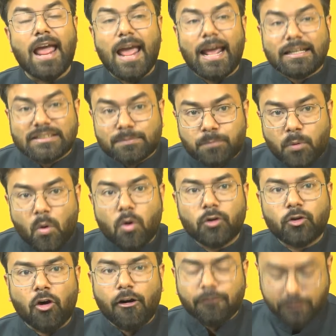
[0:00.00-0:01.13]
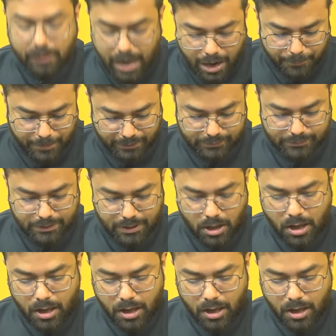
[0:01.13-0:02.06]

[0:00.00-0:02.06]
export of garments.